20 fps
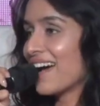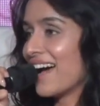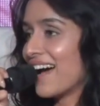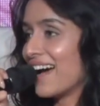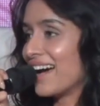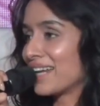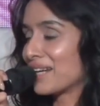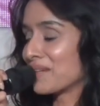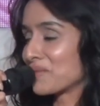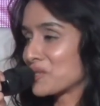
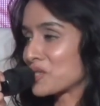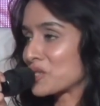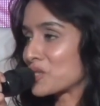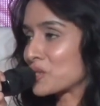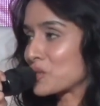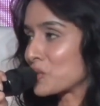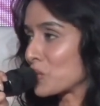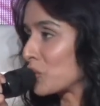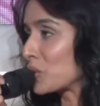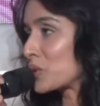And I'm
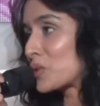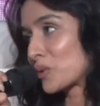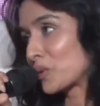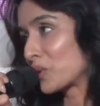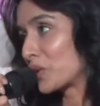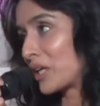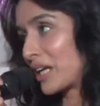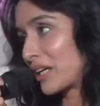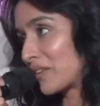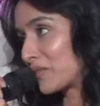just so, so
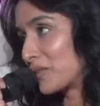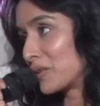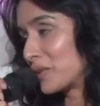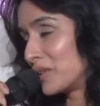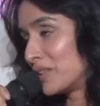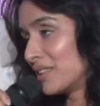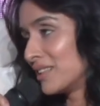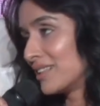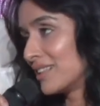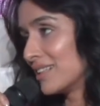
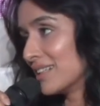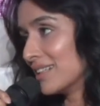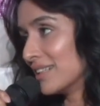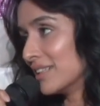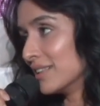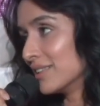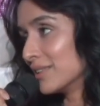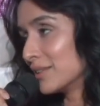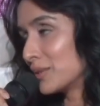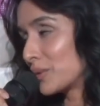grateful
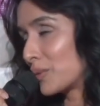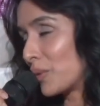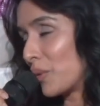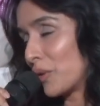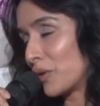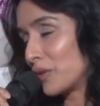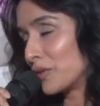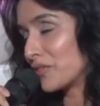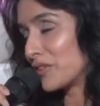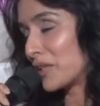uh, to
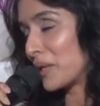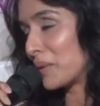all of